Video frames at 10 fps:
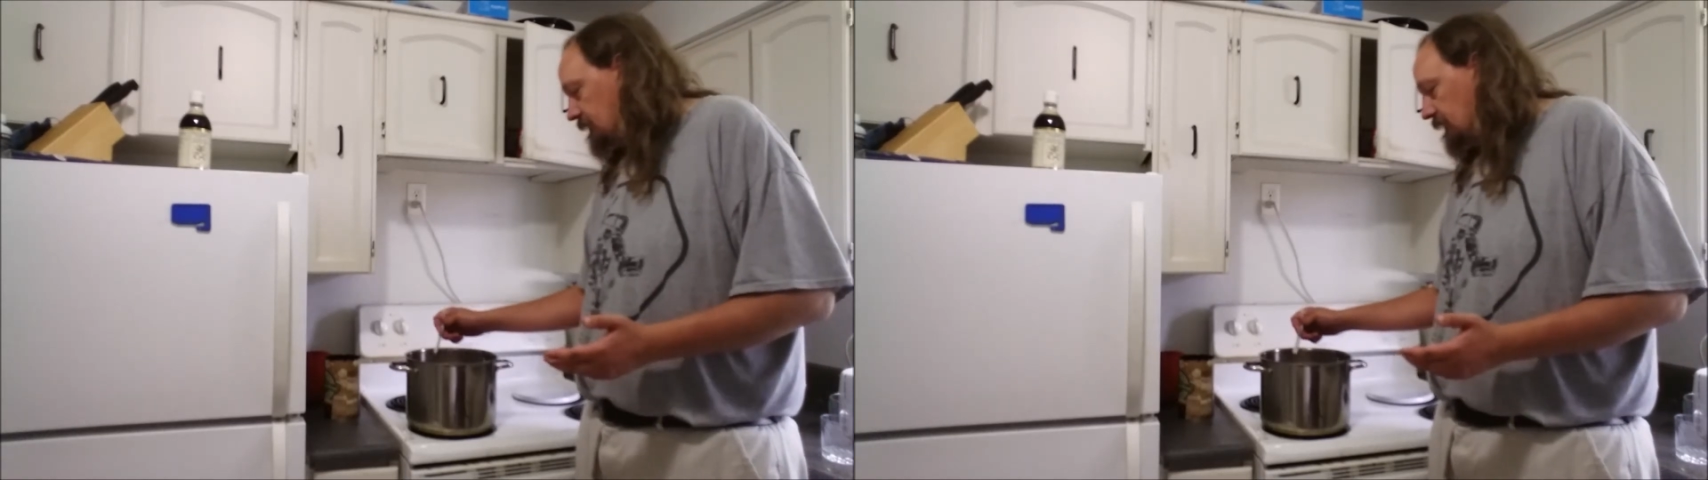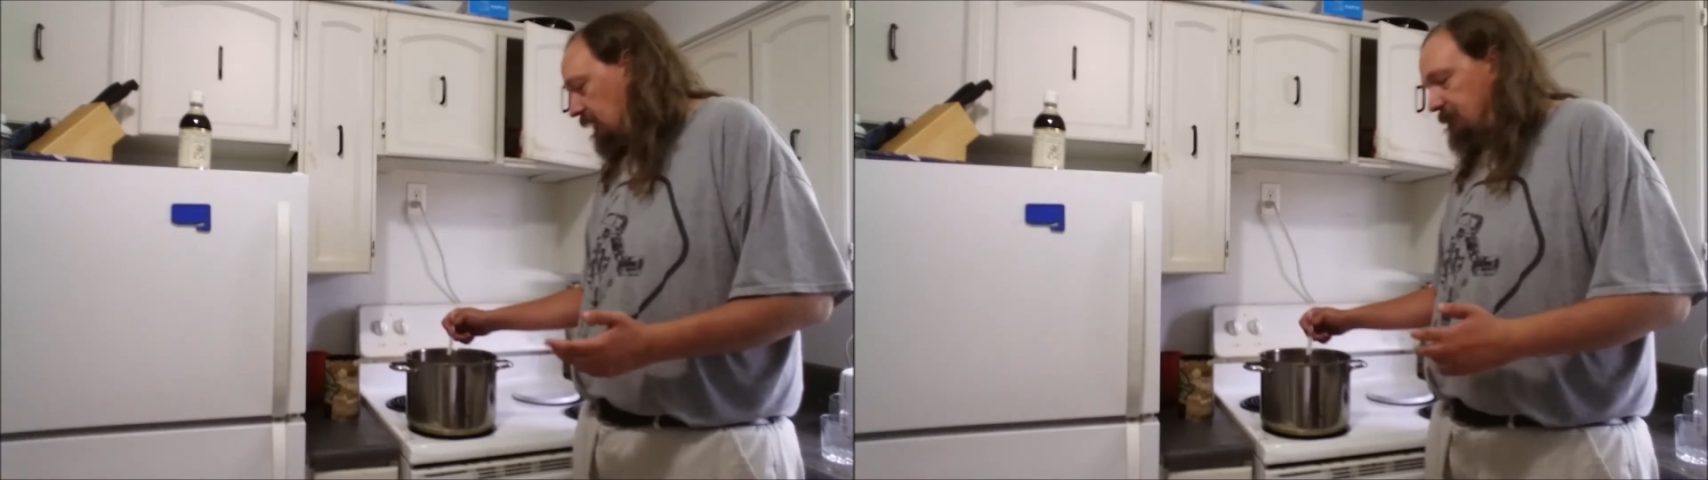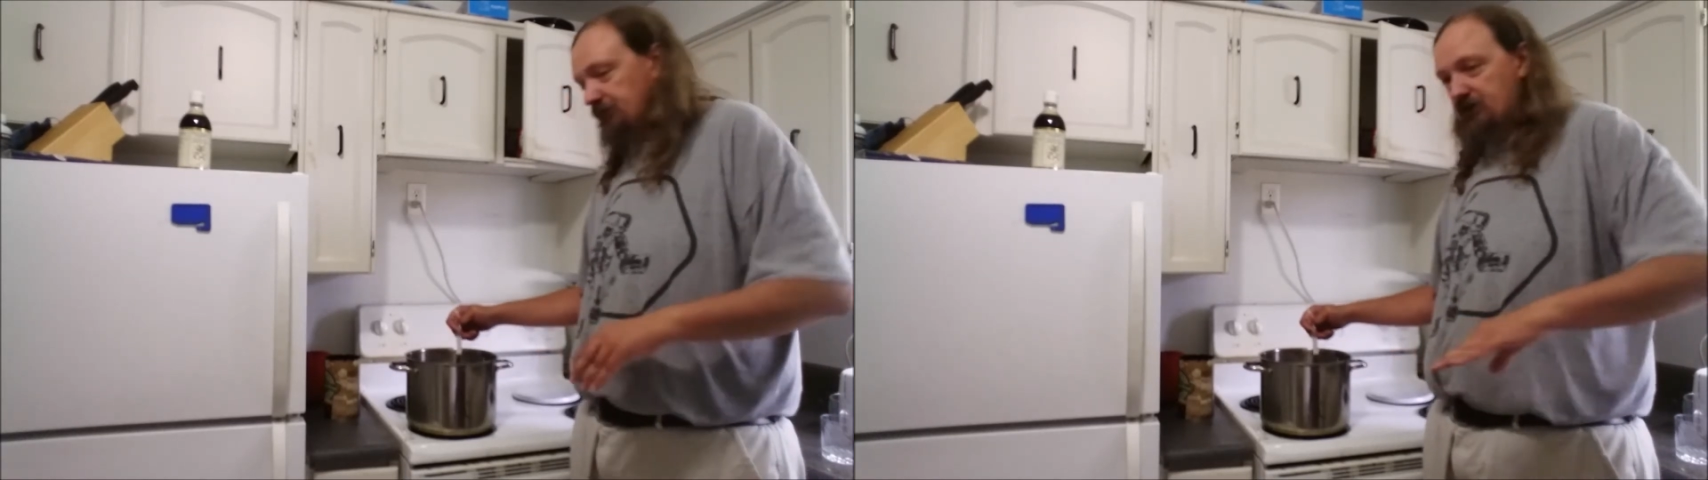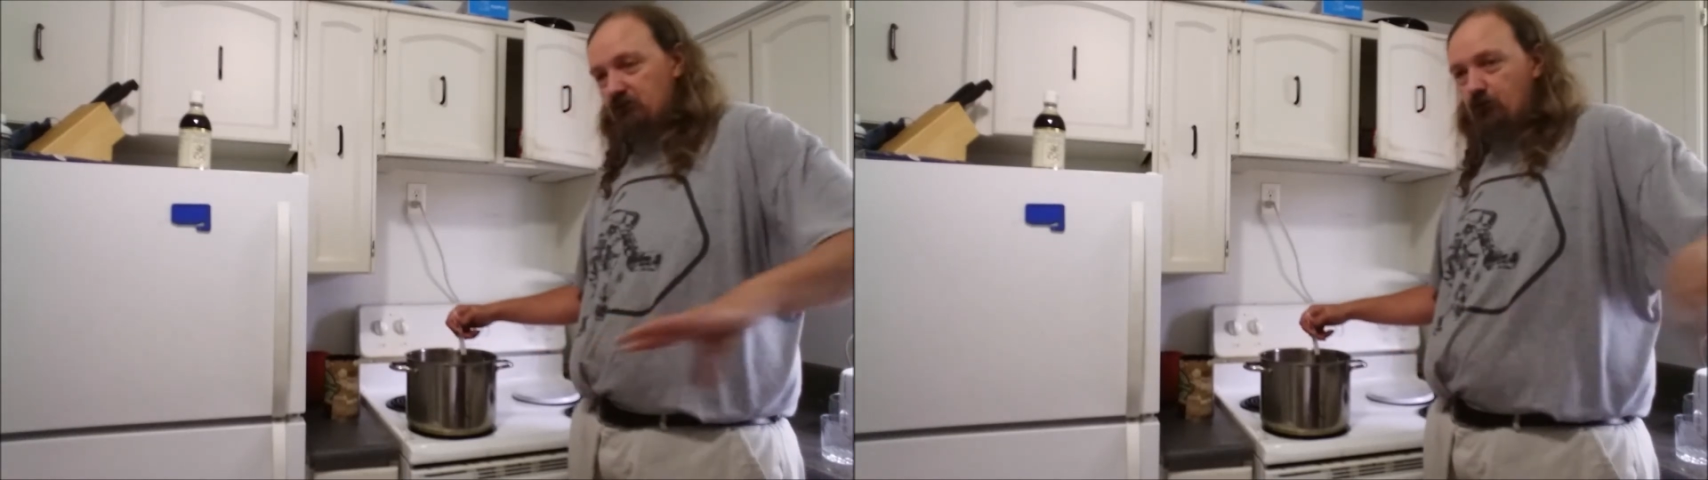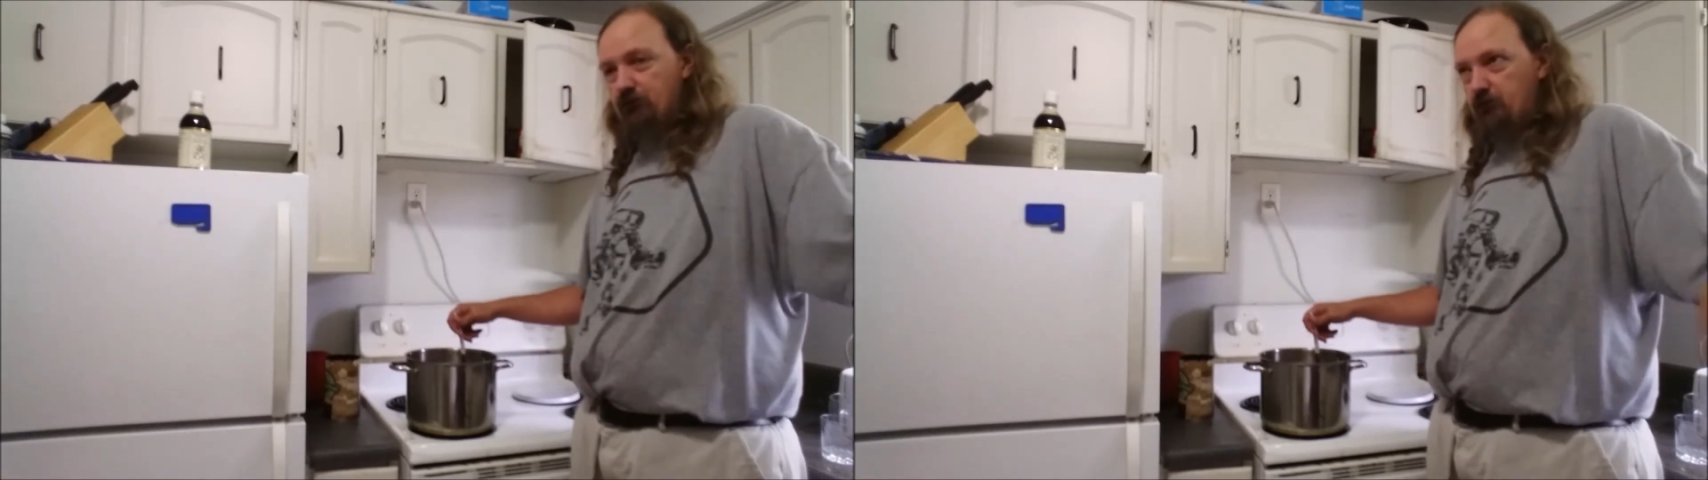I put the
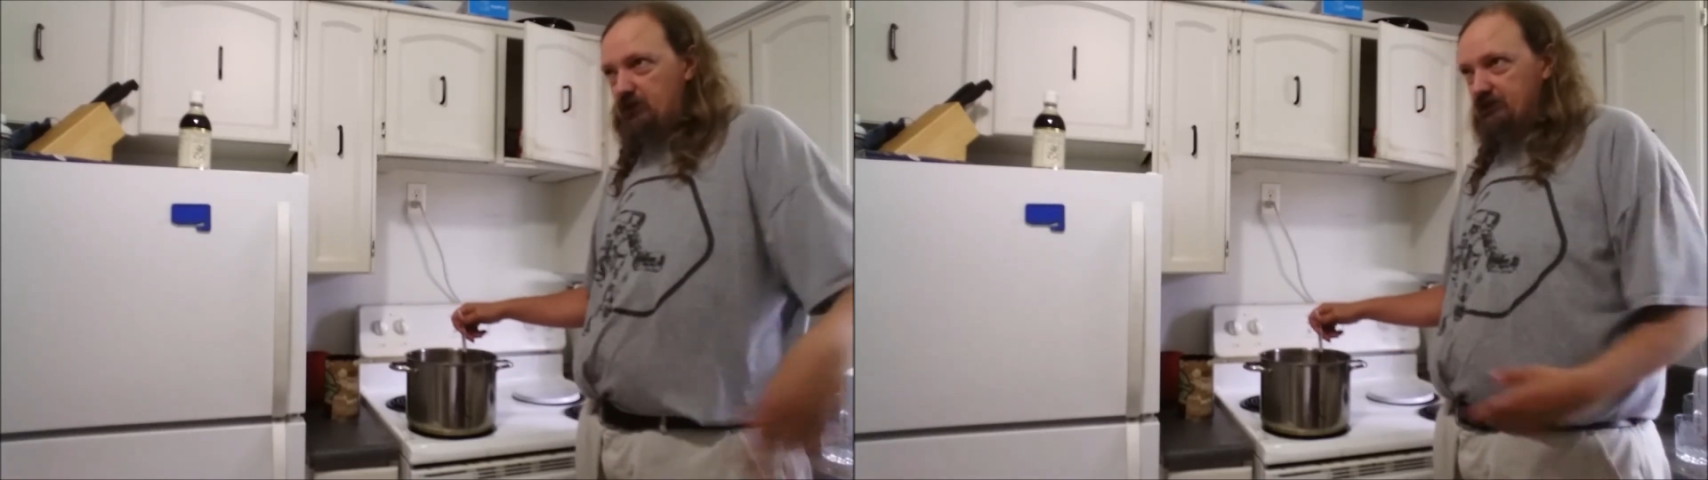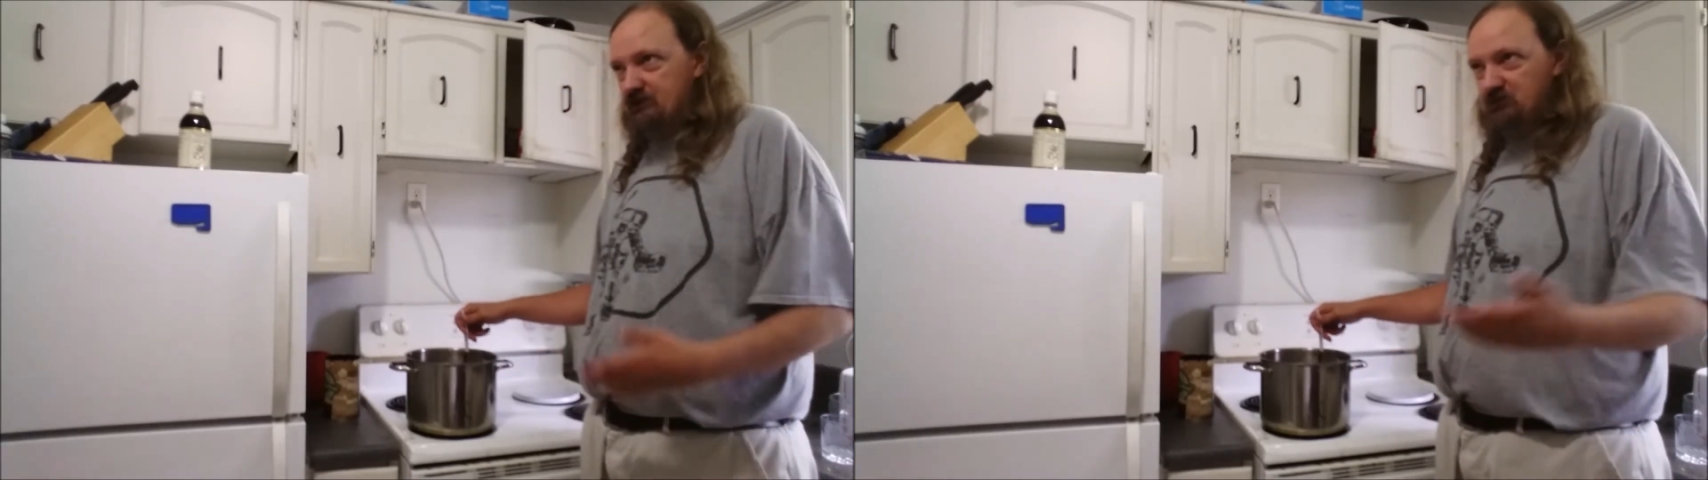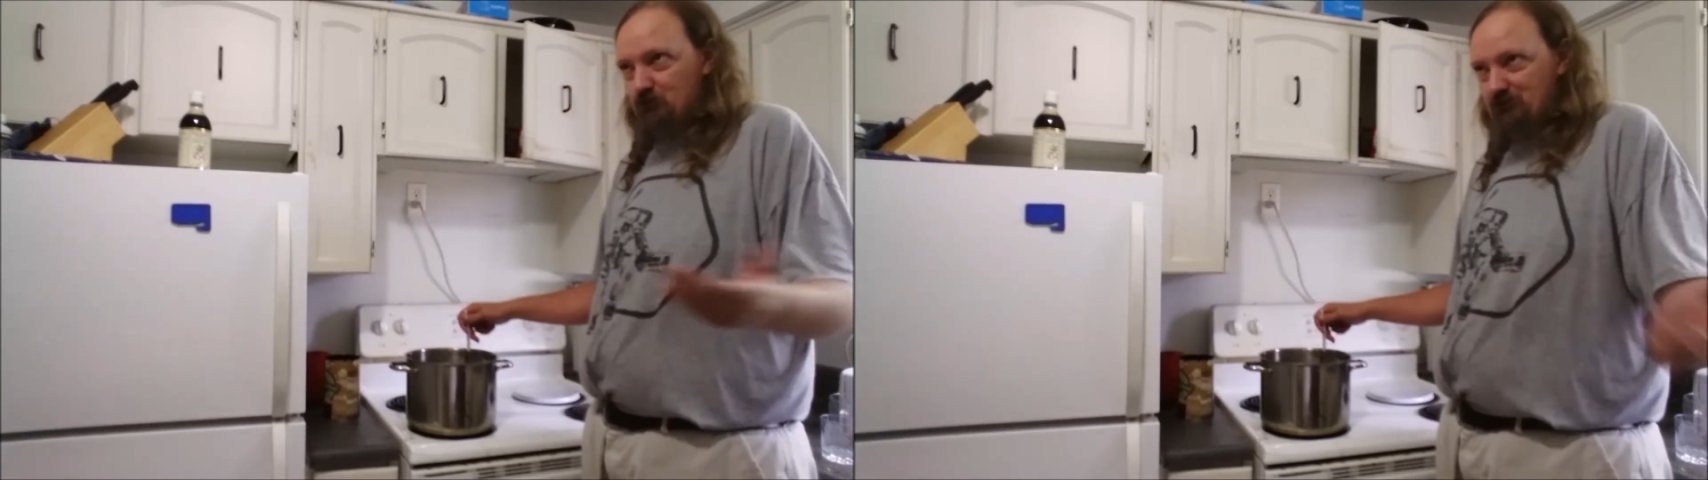cover over the bucket because